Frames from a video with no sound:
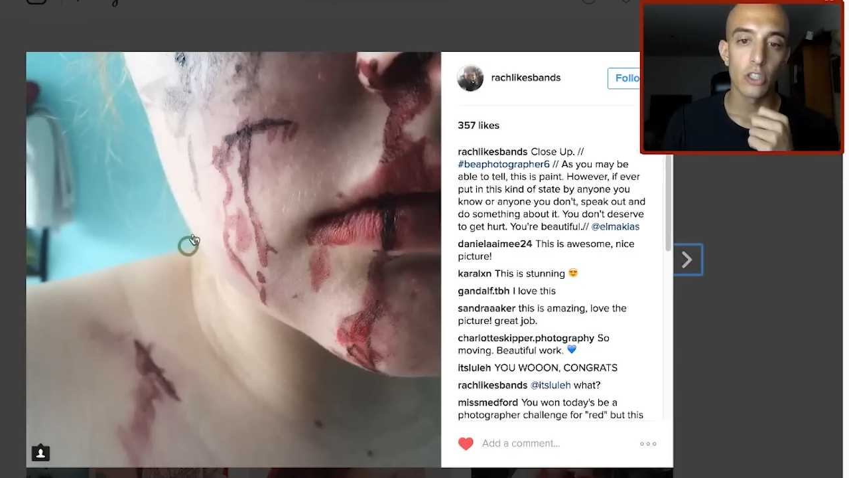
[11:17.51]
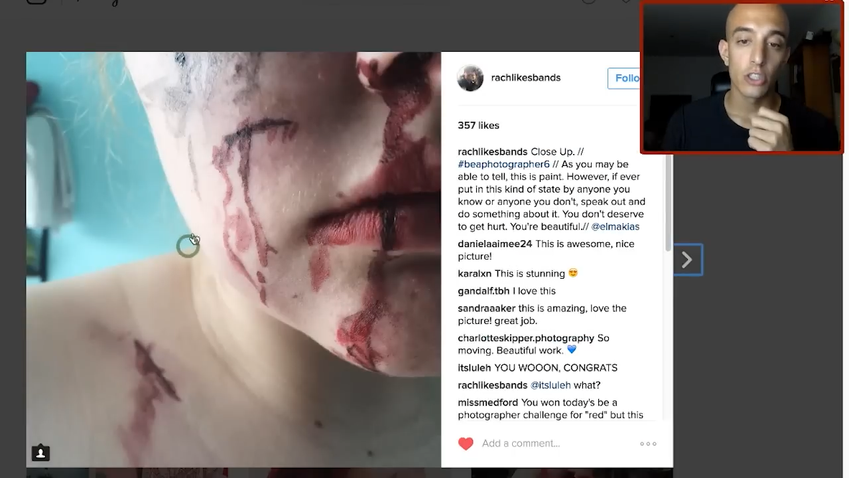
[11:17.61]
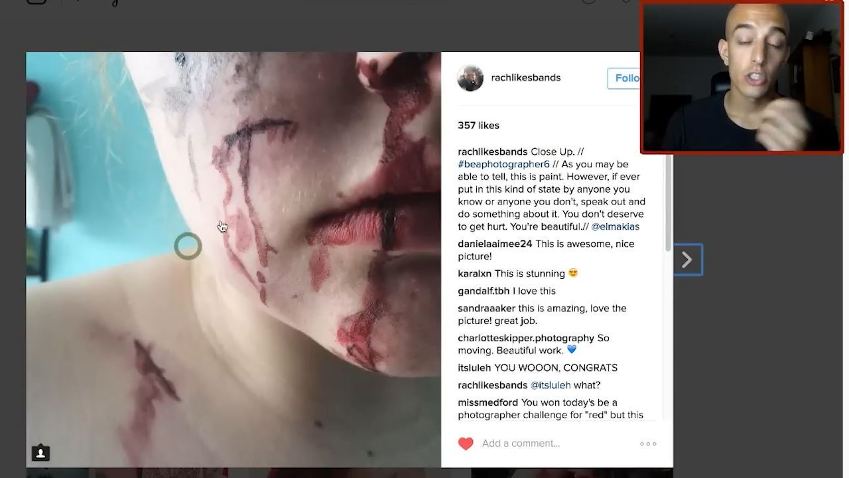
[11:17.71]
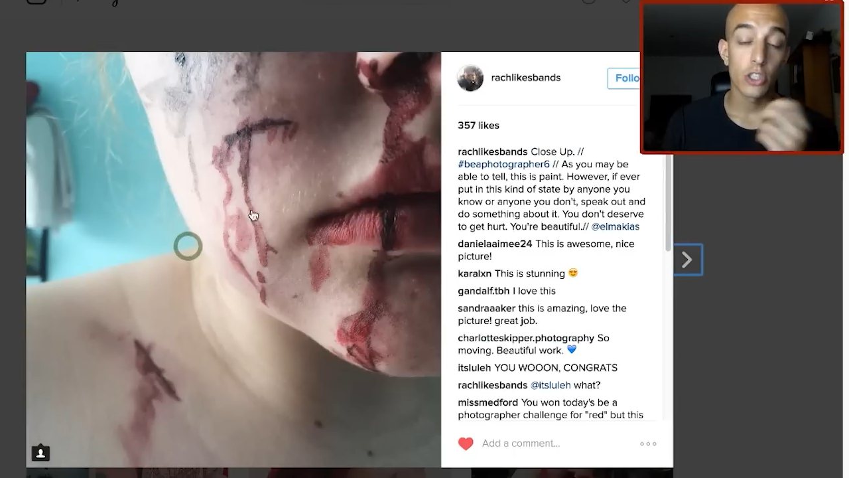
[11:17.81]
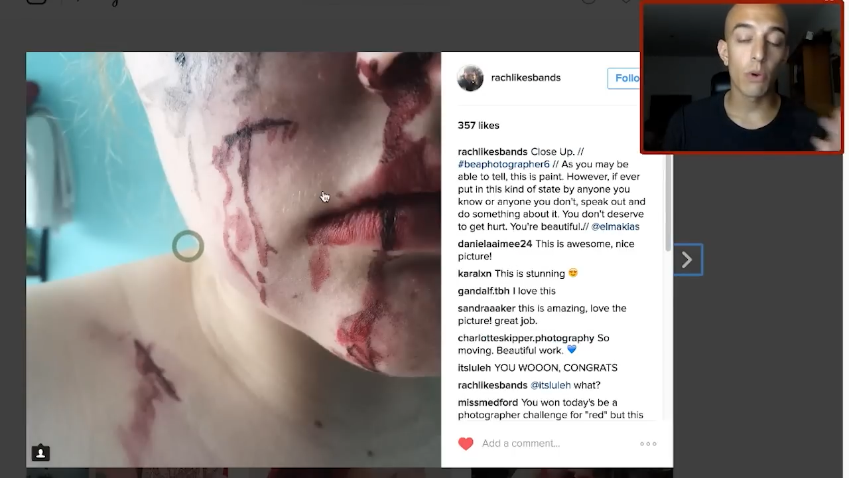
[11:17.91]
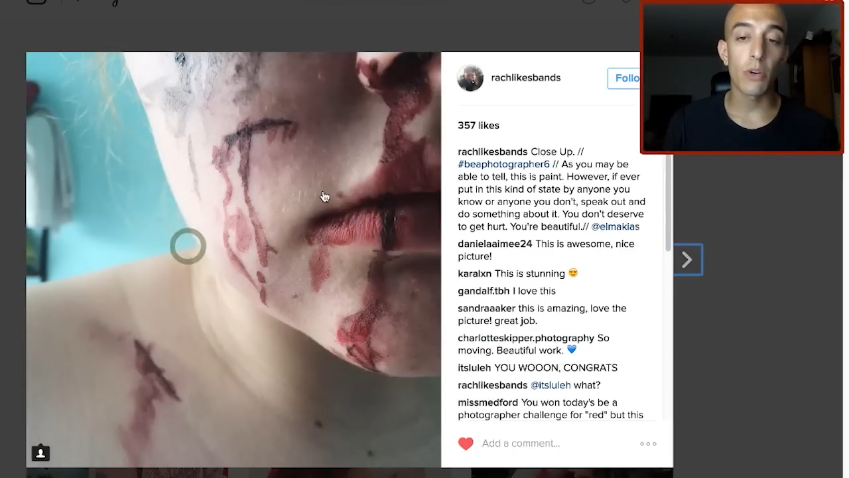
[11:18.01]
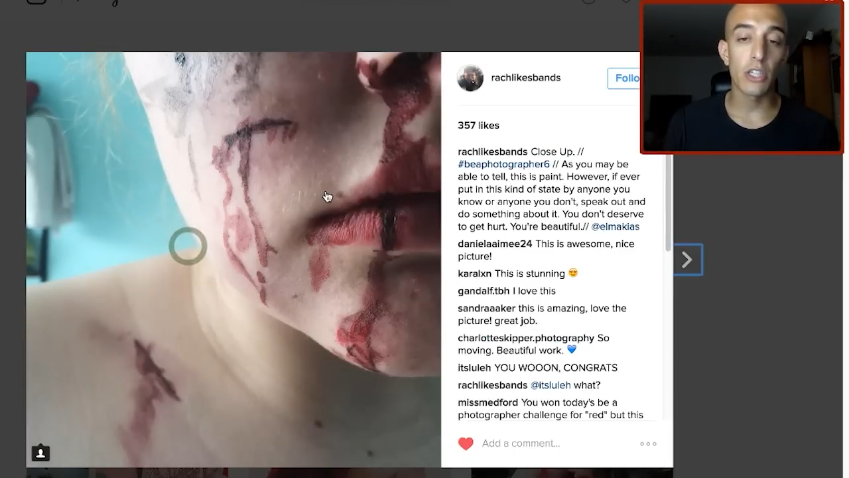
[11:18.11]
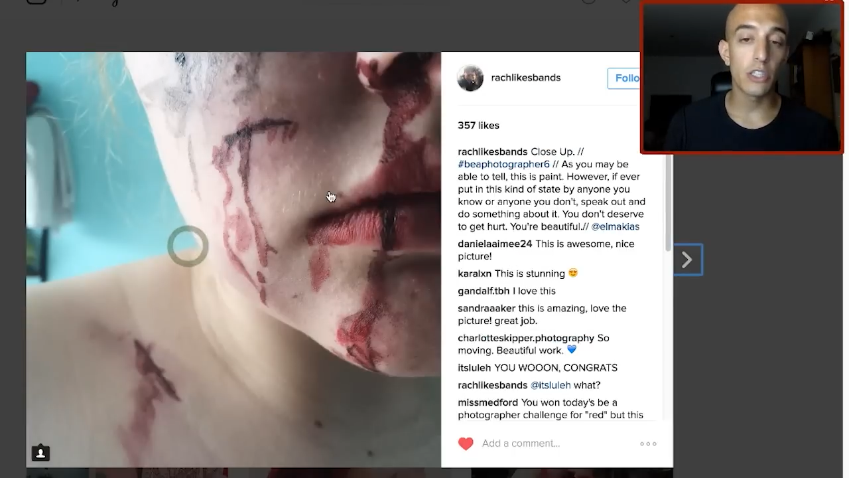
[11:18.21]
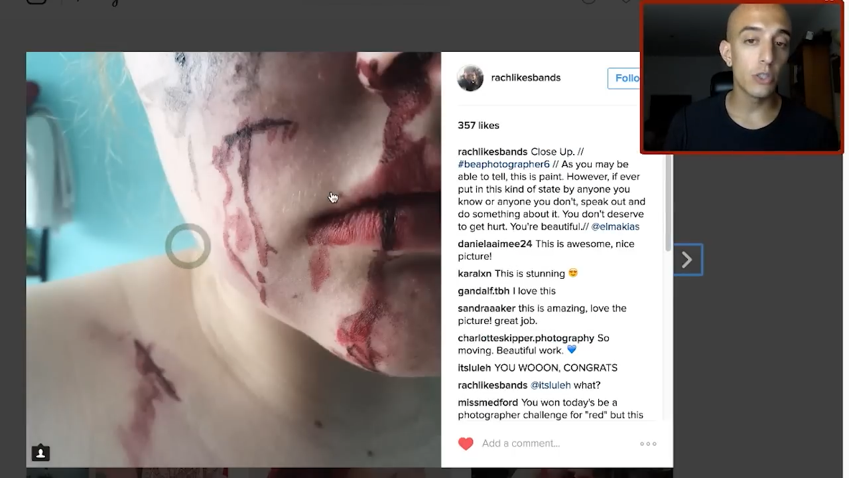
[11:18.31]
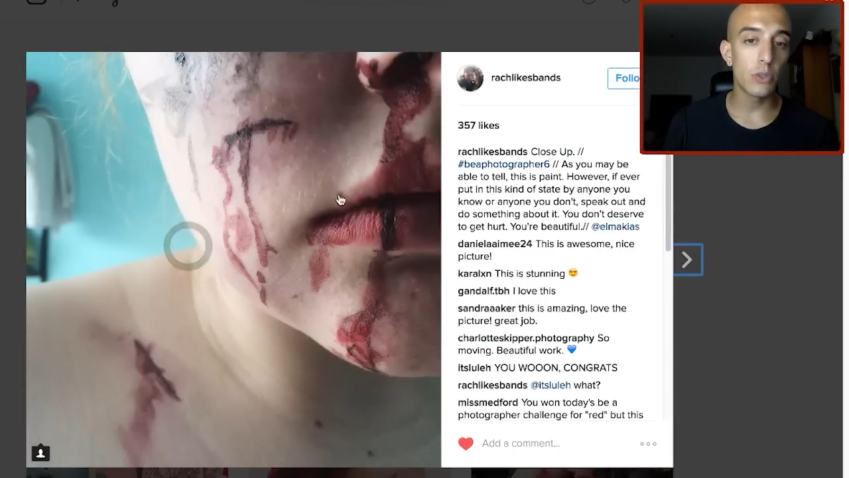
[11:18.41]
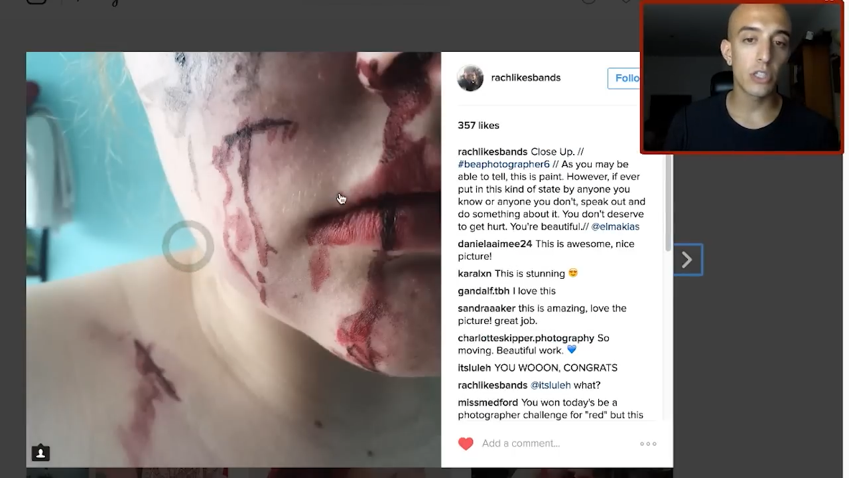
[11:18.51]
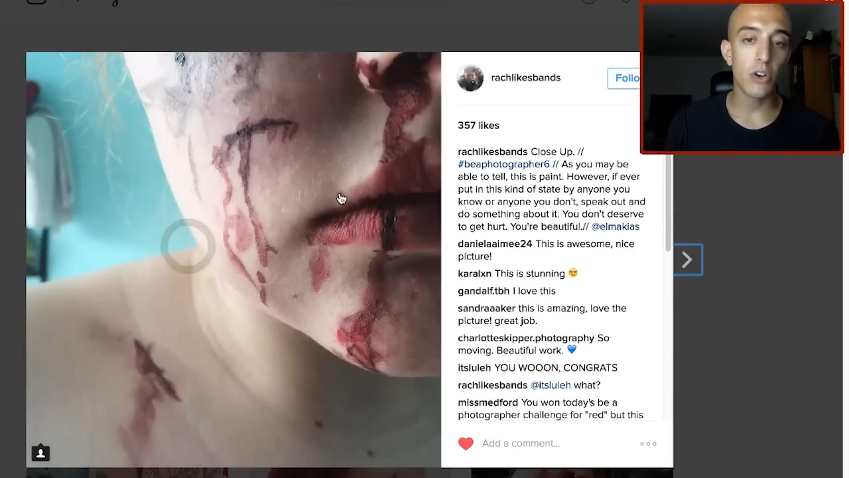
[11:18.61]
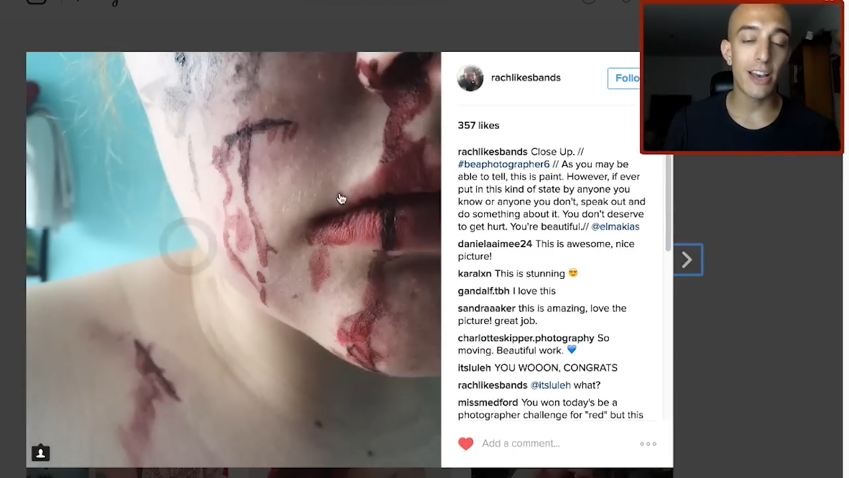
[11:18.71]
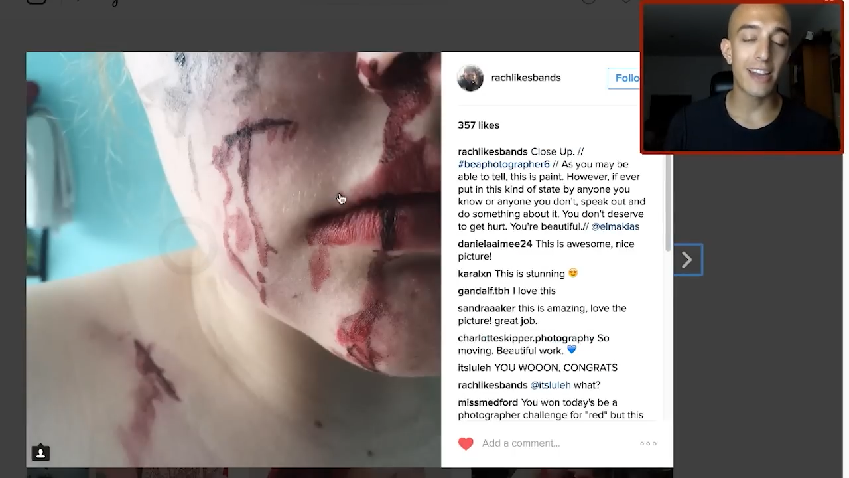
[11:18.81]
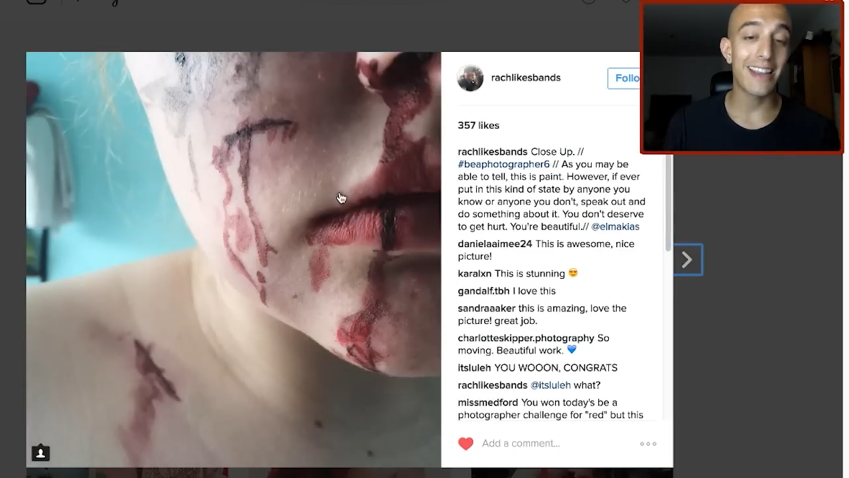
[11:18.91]
So what we're going to do is go
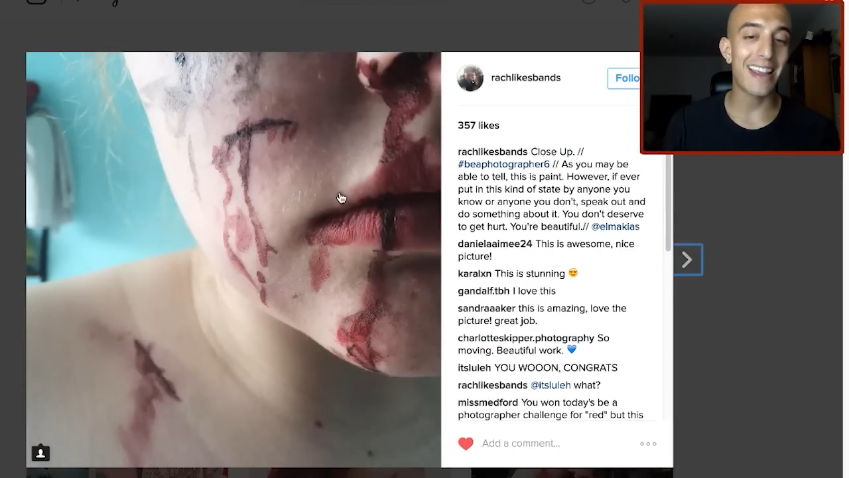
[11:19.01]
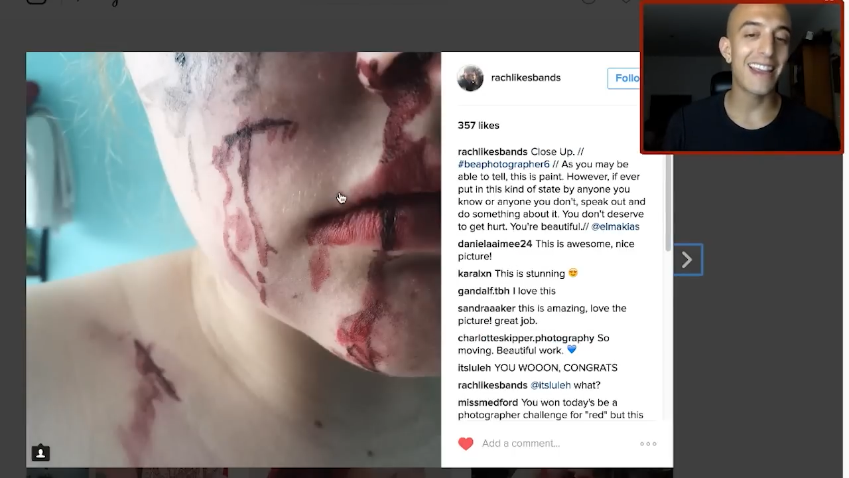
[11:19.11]
ahead and get